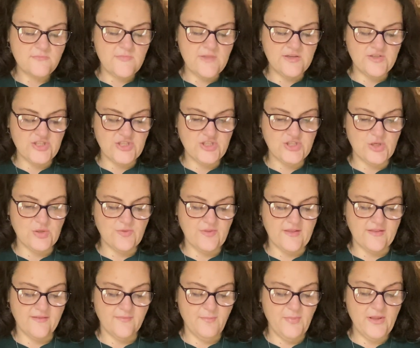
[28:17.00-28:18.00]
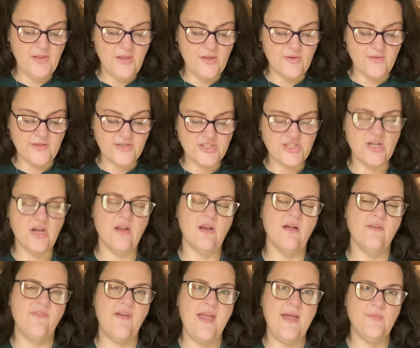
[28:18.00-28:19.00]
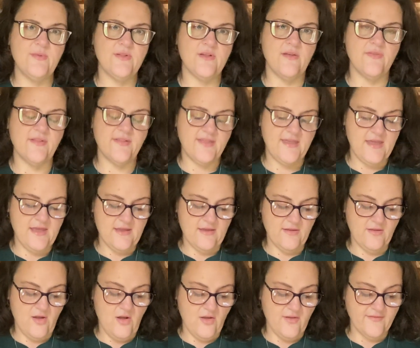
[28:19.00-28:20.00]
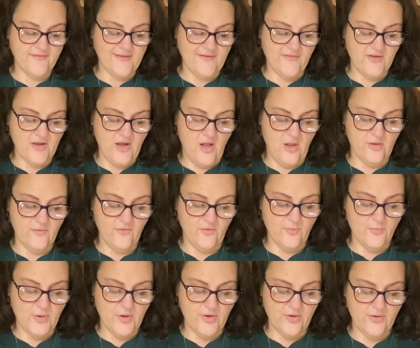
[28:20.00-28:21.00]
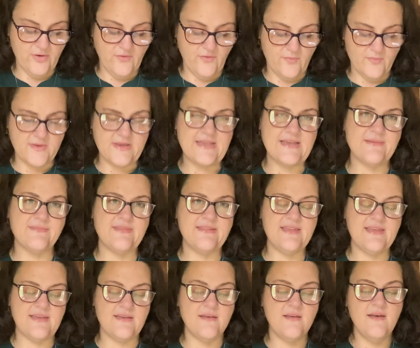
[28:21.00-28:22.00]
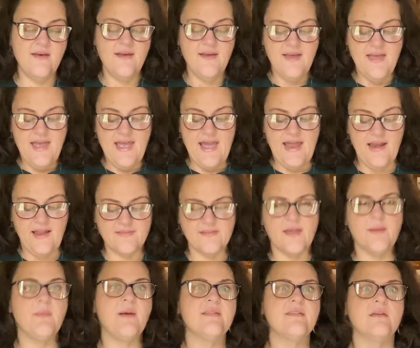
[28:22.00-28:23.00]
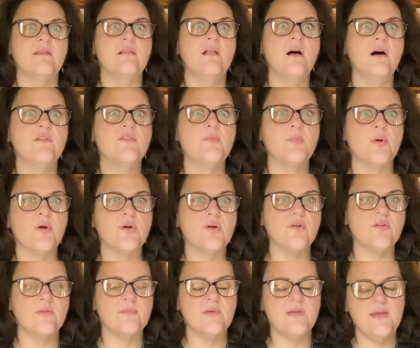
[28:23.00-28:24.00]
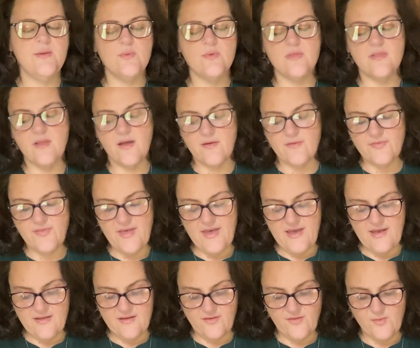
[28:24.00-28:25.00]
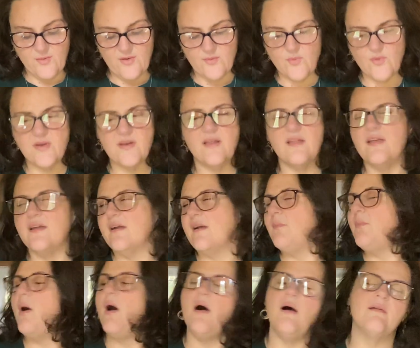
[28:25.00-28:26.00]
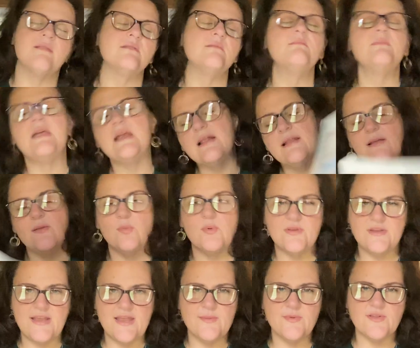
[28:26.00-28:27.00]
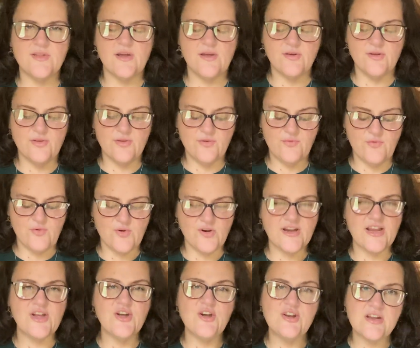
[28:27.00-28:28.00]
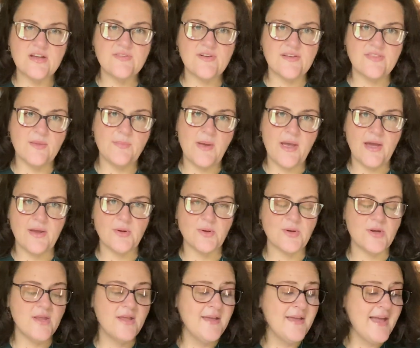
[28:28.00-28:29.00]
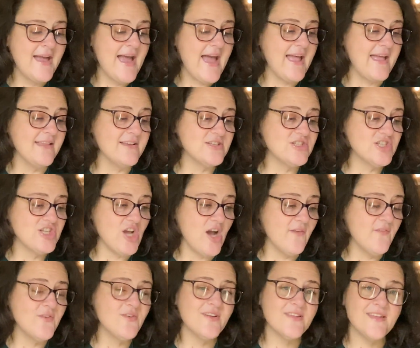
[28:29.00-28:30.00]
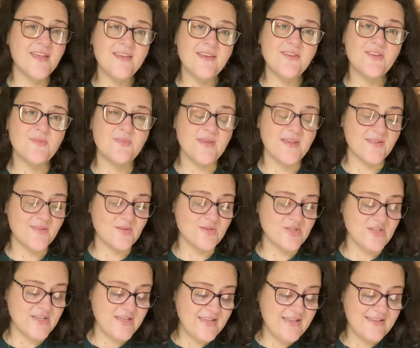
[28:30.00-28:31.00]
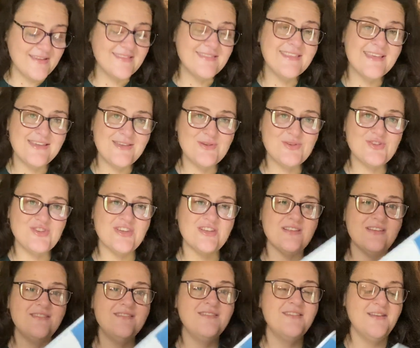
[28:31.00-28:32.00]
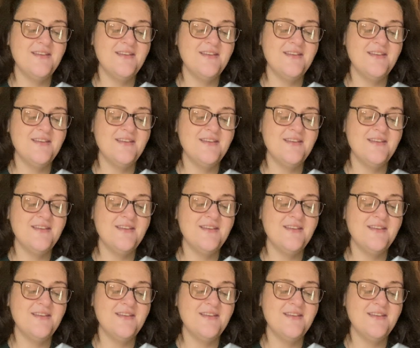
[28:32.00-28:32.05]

She showed this pillow that she got off of Amazon, this kit called 7 Colorful Birds from DMC. And I was like, my son loves birds. I'm like, he would love that. So I paused and immediately went to Amazon to look for it. I could not find the pattern. And then she offered to send it to me. So she did. Thank you, Sheila.